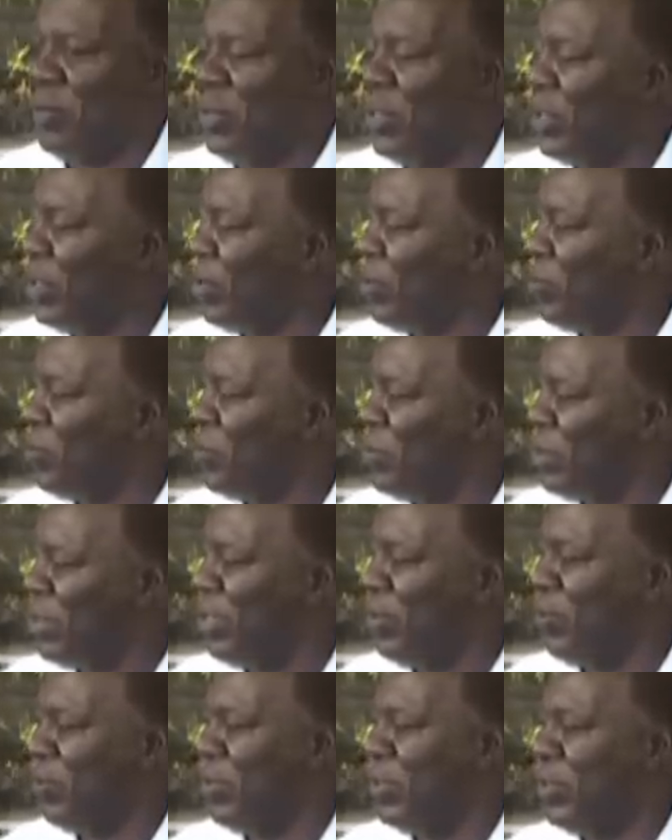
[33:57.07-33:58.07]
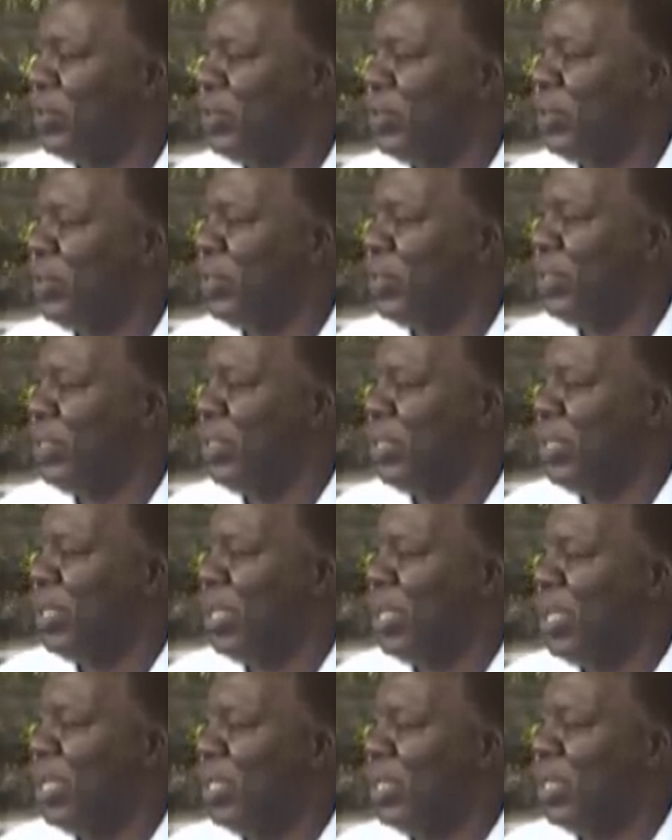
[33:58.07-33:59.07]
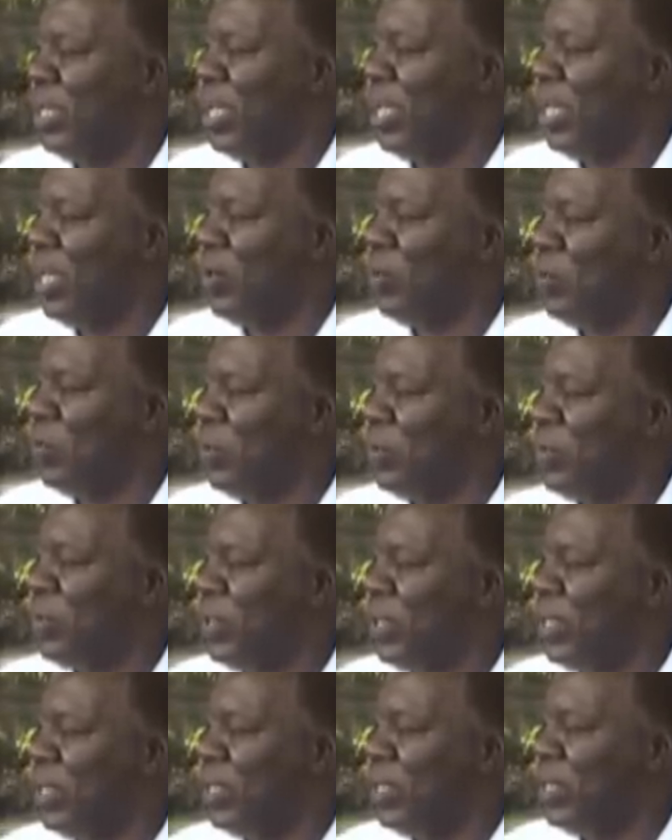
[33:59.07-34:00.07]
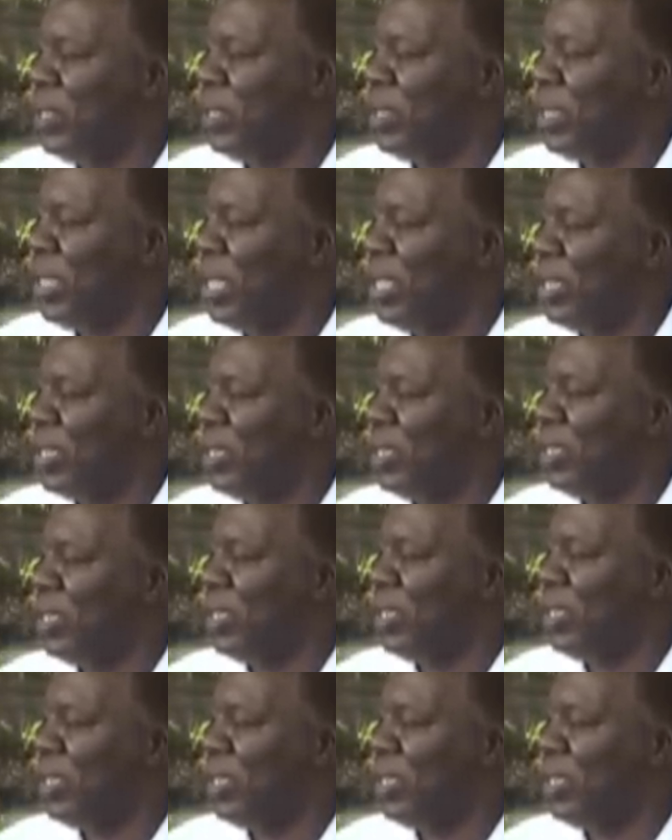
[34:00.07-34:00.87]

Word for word: has done for Nevis. And I would say that